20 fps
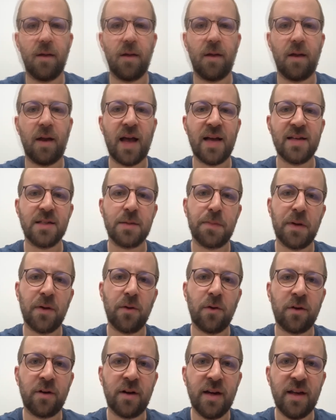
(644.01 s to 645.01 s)
Last but
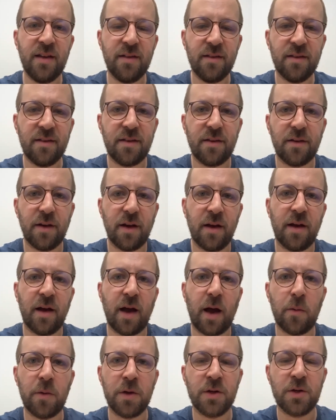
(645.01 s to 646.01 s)
not least,
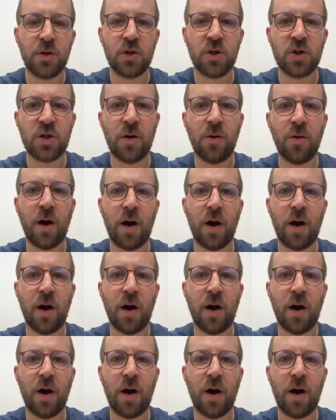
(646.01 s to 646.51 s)
I want to show